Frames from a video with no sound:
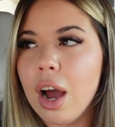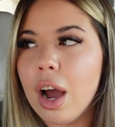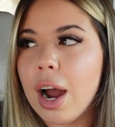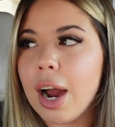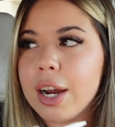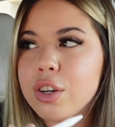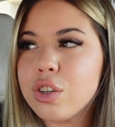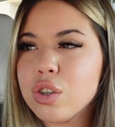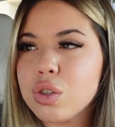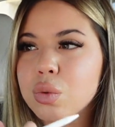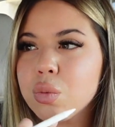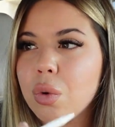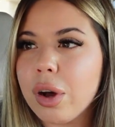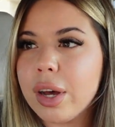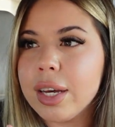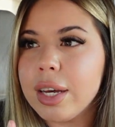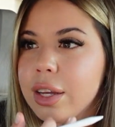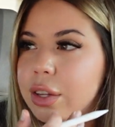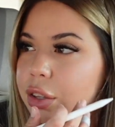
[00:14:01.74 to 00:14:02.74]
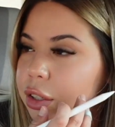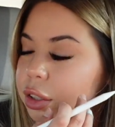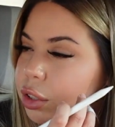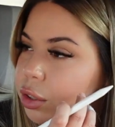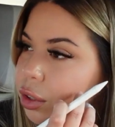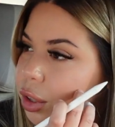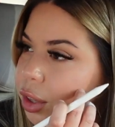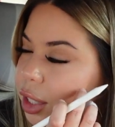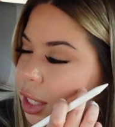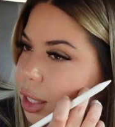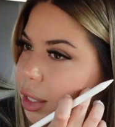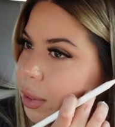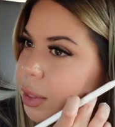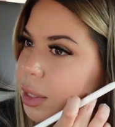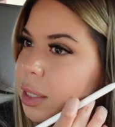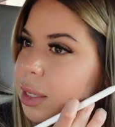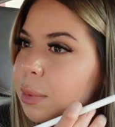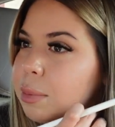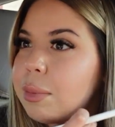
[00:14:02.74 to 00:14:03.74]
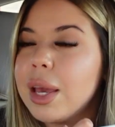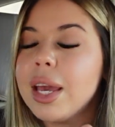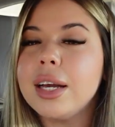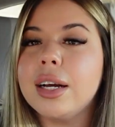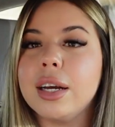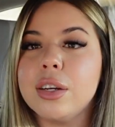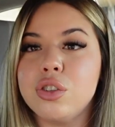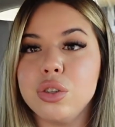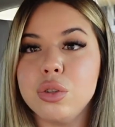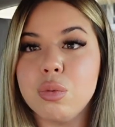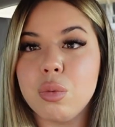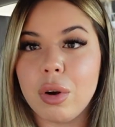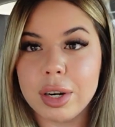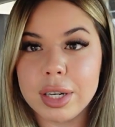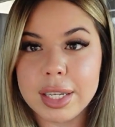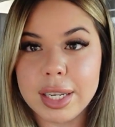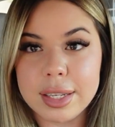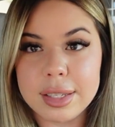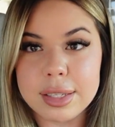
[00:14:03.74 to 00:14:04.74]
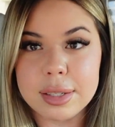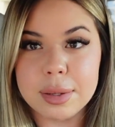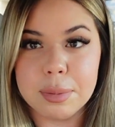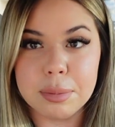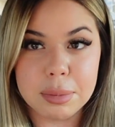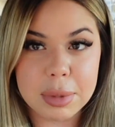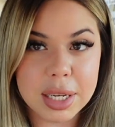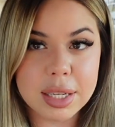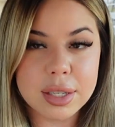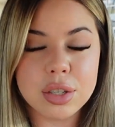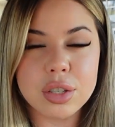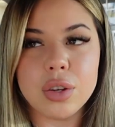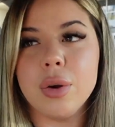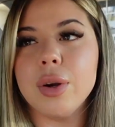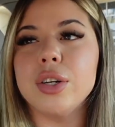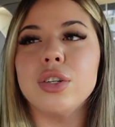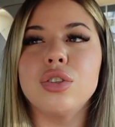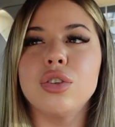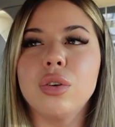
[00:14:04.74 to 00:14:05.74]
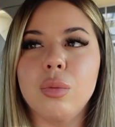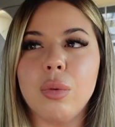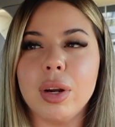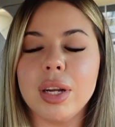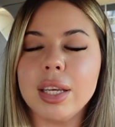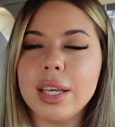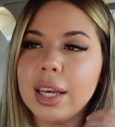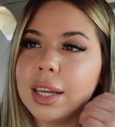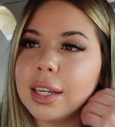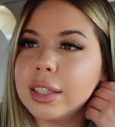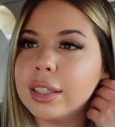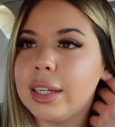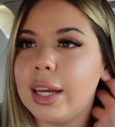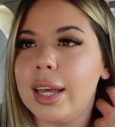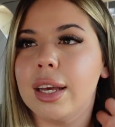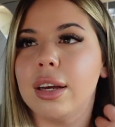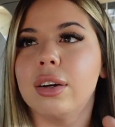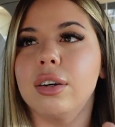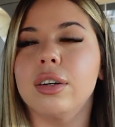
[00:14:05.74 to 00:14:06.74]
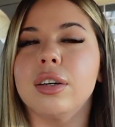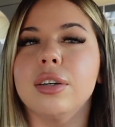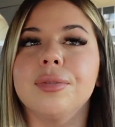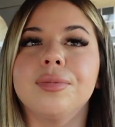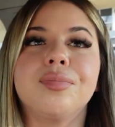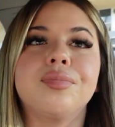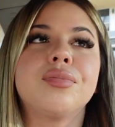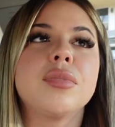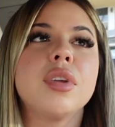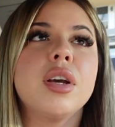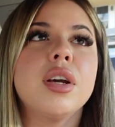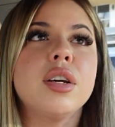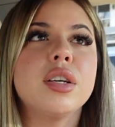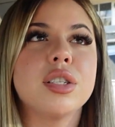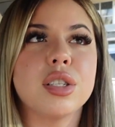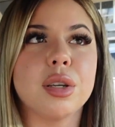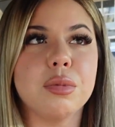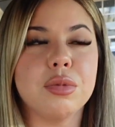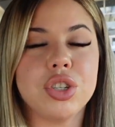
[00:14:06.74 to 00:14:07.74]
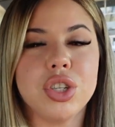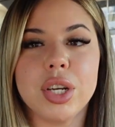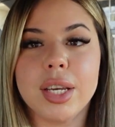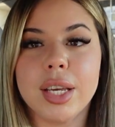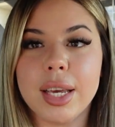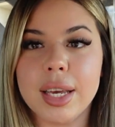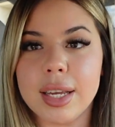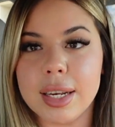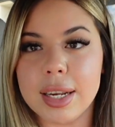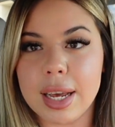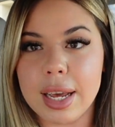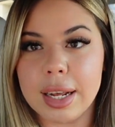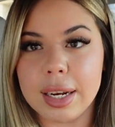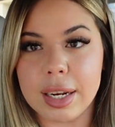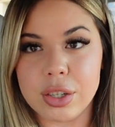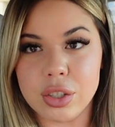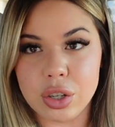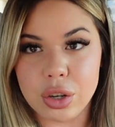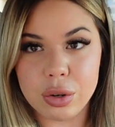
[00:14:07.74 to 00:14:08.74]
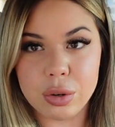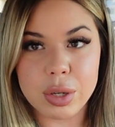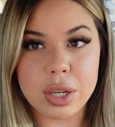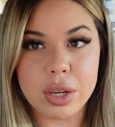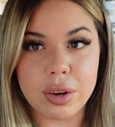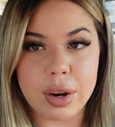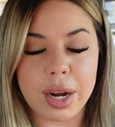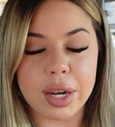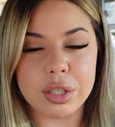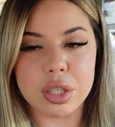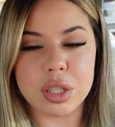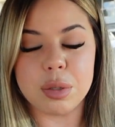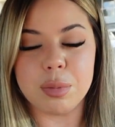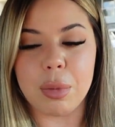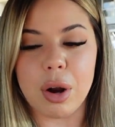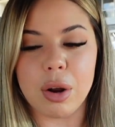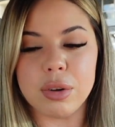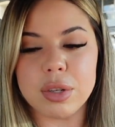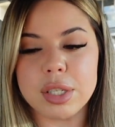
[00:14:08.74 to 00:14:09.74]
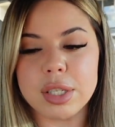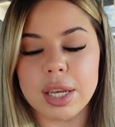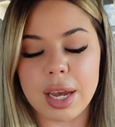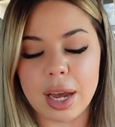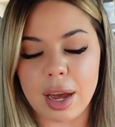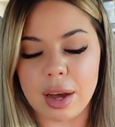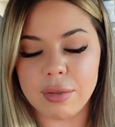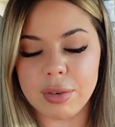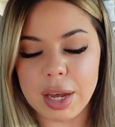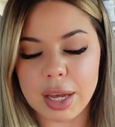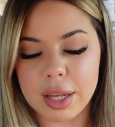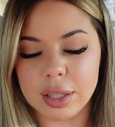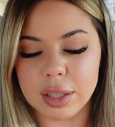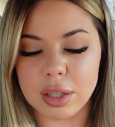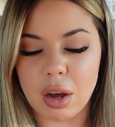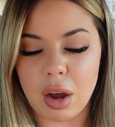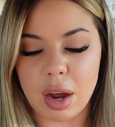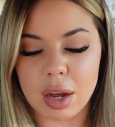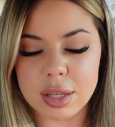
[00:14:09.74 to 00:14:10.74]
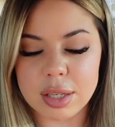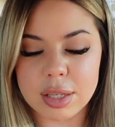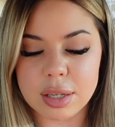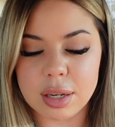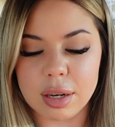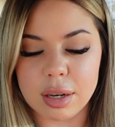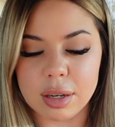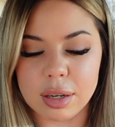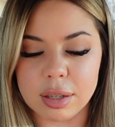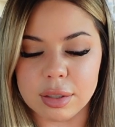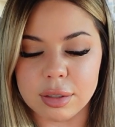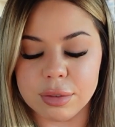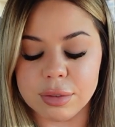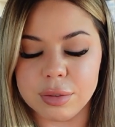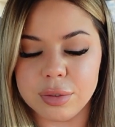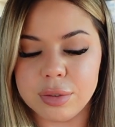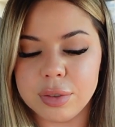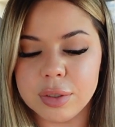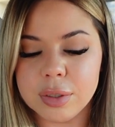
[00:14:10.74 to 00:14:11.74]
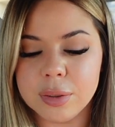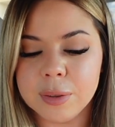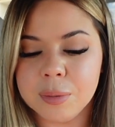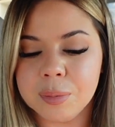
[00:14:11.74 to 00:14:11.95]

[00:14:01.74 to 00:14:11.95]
I just want other little things to make. I do want to get some meat, so I do want to get like some chicken. And I know here at Sprouts they have a lot of